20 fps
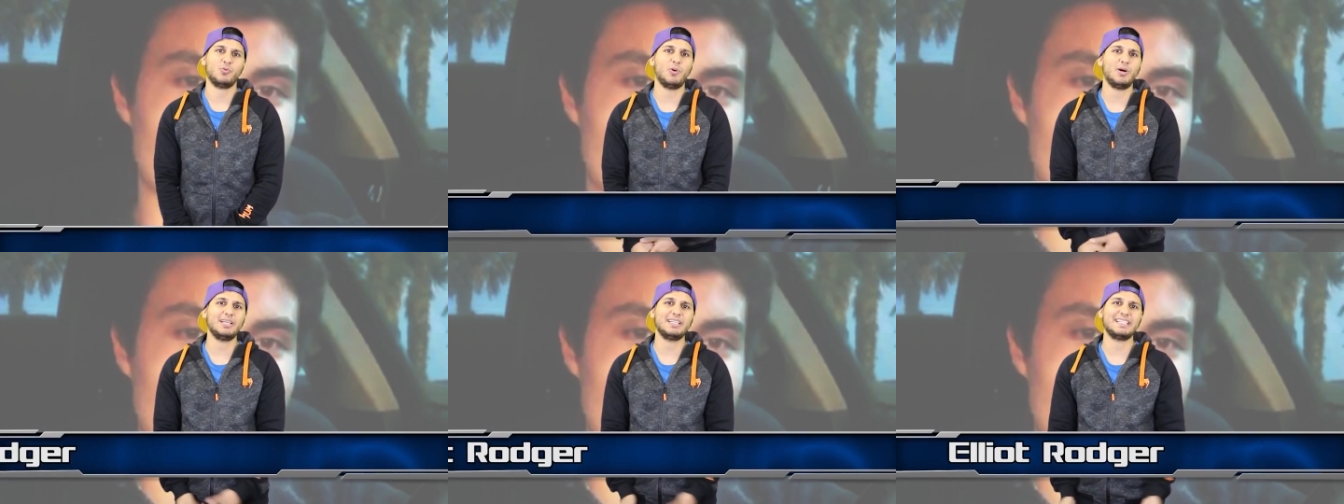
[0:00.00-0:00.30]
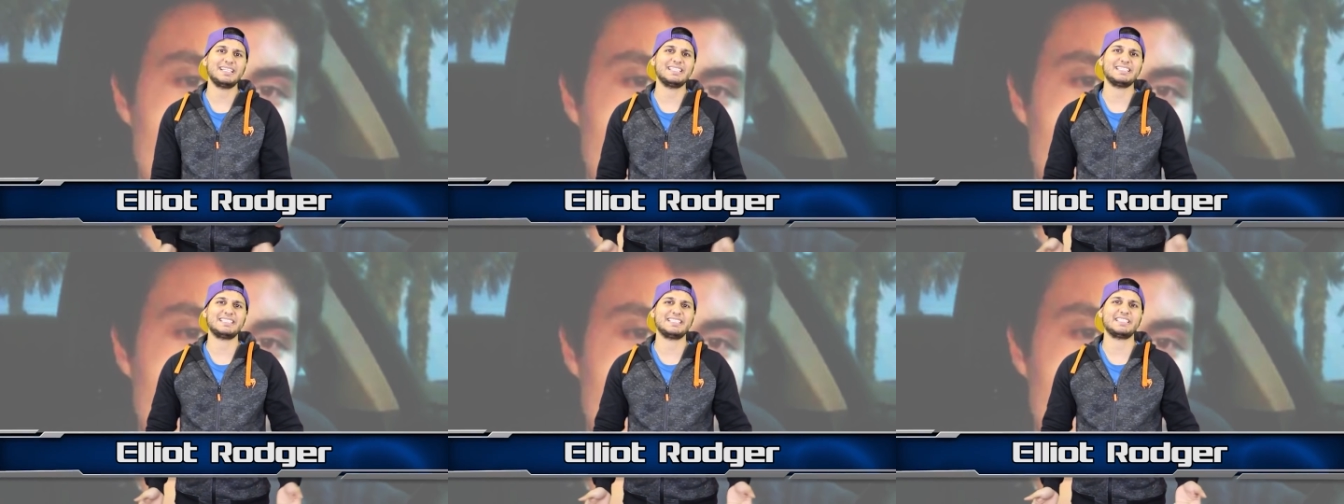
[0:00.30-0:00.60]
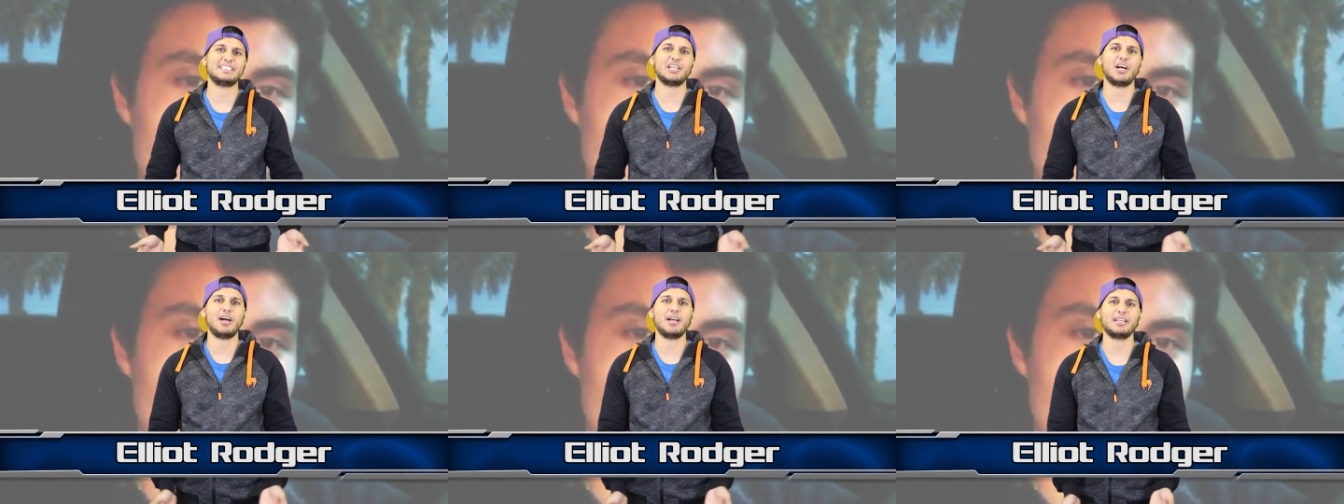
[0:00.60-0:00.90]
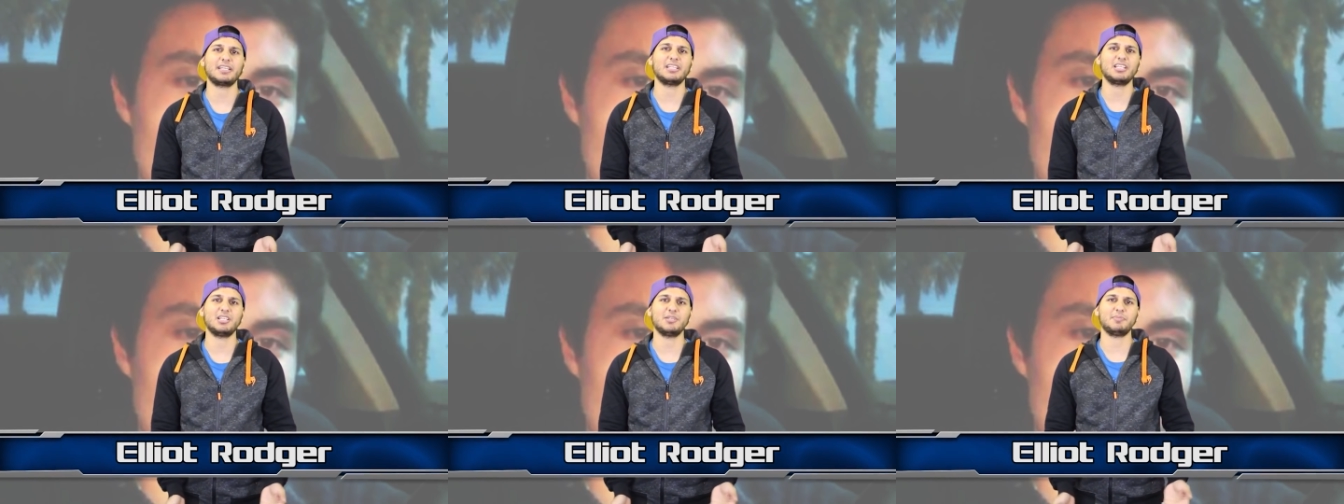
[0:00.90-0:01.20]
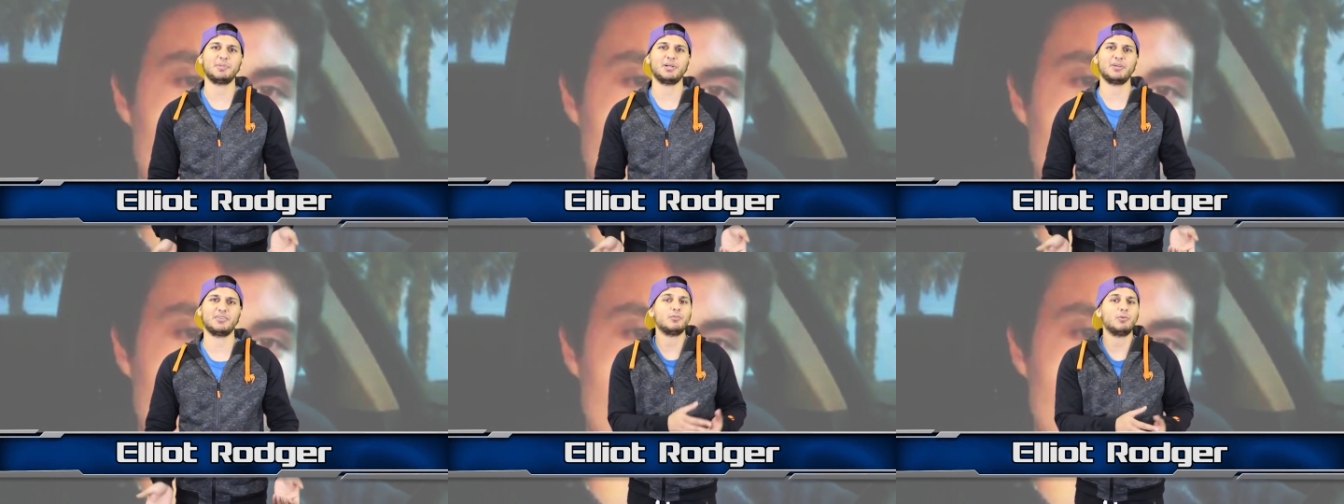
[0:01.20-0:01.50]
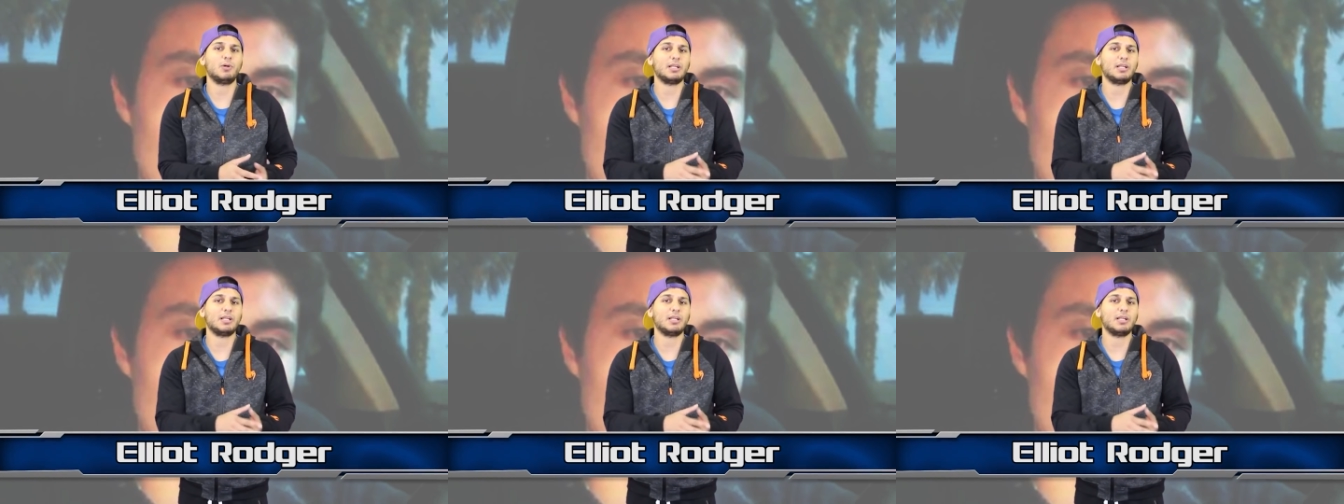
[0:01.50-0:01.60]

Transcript: What is he talking about?